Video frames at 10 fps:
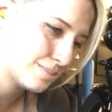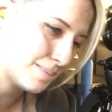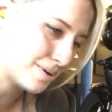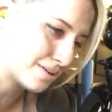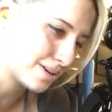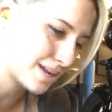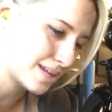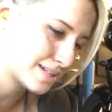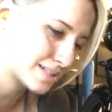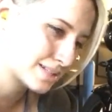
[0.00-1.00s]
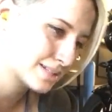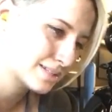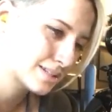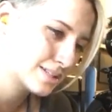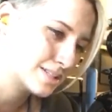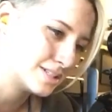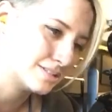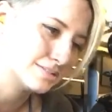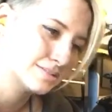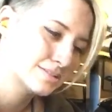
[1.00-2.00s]
It's all credit.
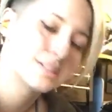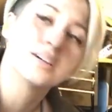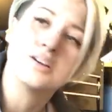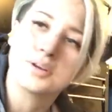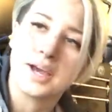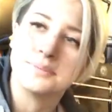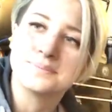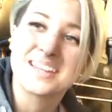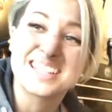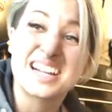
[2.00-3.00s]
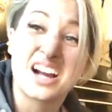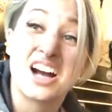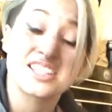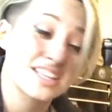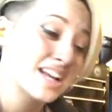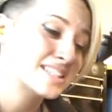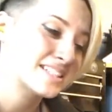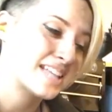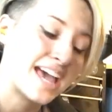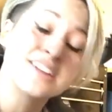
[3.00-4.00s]
Continue. Okay. It's going to cost
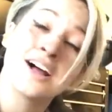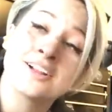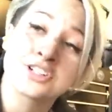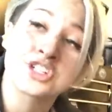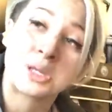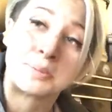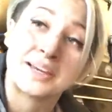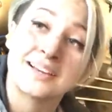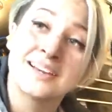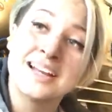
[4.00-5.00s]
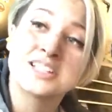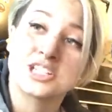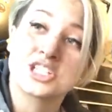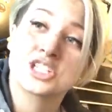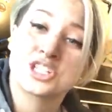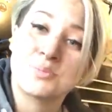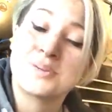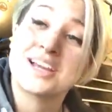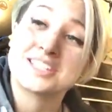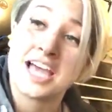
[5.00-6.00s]
$10 shipping to ship
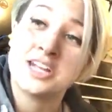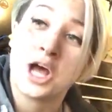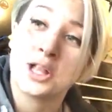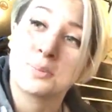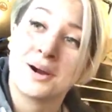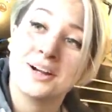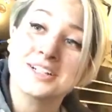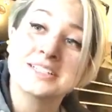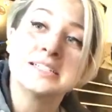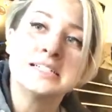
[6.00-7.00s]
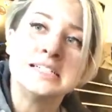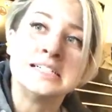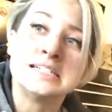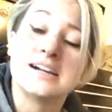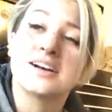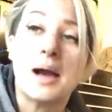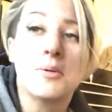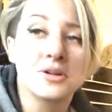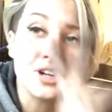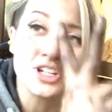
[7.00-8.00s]
me a $10 part. I'm
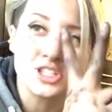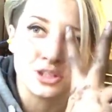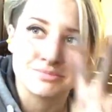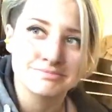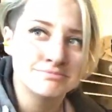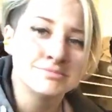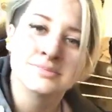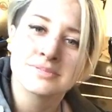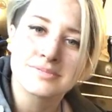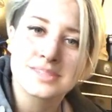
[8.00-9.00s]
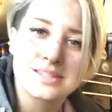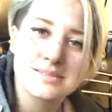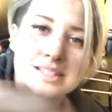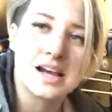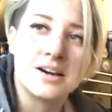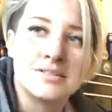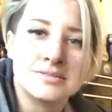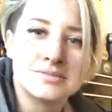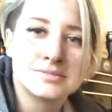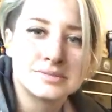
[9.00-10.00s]
ordering 2. So,
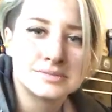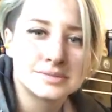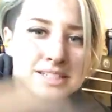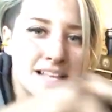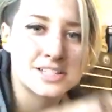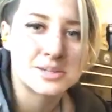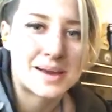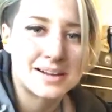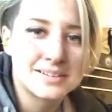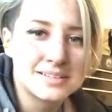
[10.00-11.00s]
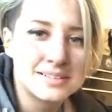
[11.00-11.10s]
that's not too bad.